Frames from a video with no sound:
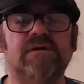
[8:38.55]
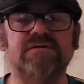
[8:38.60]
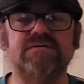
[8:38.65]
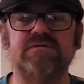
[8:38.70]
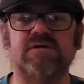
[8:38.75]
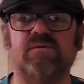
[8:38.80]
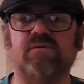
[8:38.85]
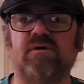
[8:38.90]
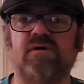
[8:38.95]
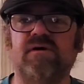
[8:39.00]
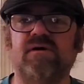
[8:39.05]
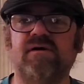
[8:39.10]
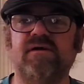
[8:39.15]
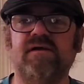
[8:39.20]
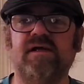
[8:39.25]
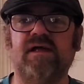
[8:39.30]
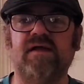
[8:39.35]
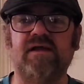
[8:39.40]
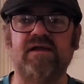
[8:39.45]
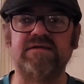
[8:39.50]
So
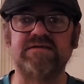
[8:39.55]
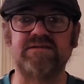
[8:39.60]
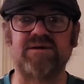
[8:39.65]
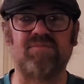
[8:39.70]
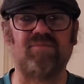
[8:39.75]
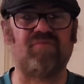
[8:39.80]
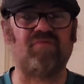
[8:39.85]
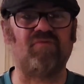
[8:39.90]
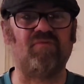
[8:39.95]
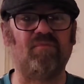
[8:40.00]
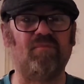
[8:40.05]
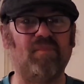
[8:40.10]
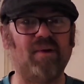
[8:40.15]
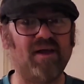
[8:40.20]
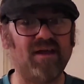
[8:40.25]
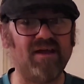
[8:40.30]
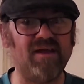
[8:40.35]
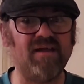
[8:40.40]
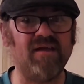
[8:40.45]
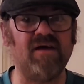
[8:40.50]
next up for
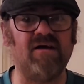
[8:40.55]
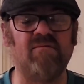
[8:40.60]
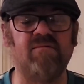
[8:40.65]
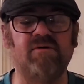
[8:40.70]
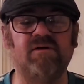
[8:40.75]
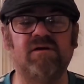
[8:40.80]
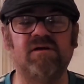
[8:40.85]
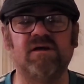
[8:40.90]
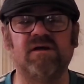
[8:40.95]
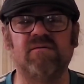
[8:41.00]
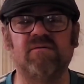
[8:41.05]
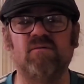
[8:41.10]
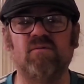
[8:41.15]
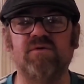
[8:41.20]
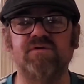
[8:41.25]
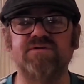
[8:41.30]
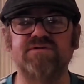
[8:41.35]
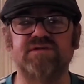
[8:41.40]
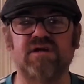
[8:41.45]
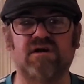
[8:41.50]
me, I'm going to go and
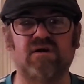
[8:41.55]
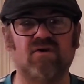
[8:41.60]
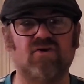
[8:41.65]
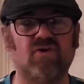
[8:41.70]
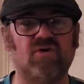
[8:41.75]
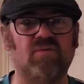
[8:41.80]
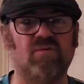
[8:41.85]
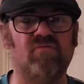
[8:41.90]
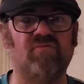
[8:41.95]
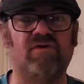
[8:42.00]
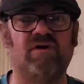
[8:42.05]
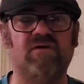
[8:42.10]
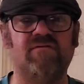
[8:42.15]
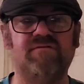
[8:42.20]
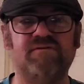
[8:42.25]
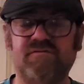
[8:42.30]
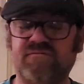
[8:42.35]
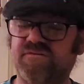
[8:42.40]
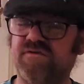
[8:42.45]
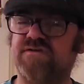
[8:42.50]
watch Sutton Common
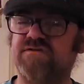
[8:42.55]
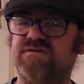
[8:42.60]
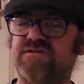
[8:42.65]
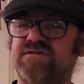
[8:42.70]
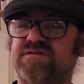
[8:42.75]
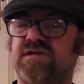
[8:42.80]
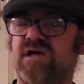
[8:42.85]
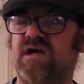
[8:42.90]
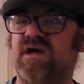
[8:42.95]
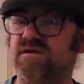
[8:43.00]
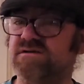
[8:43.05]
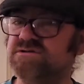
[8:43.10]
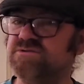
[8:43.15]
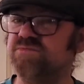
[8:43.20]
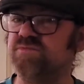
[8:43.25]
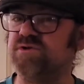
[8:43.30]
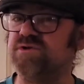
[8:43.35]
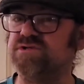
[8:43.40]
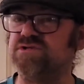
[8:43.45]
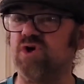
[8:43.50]
Rovers versus
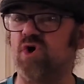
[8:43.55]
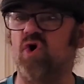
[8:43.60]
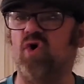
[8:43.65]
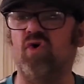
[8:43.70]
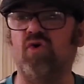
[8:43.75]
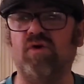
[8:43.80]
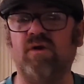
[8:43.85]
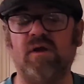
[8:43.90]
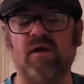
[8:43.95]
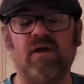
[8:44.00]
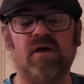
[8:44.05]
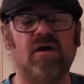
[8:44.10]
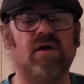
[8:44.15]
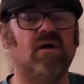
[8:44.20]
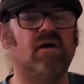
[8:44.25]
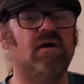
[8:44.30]
Uxbridge on